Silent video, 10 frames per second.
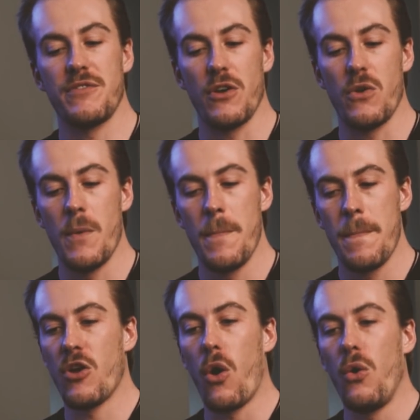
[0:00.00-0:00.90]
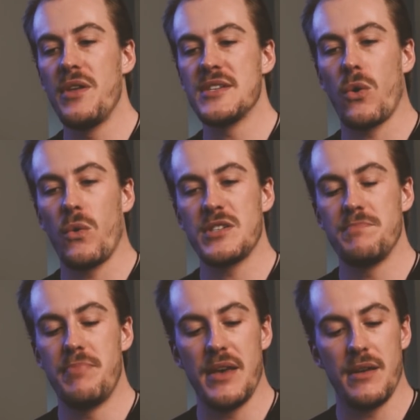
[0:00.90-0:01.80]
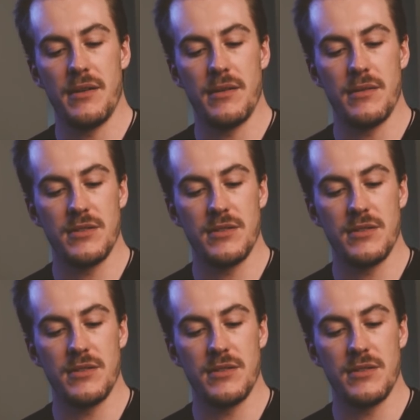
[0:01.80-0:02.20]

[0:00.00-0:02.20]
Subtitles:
So gold has always been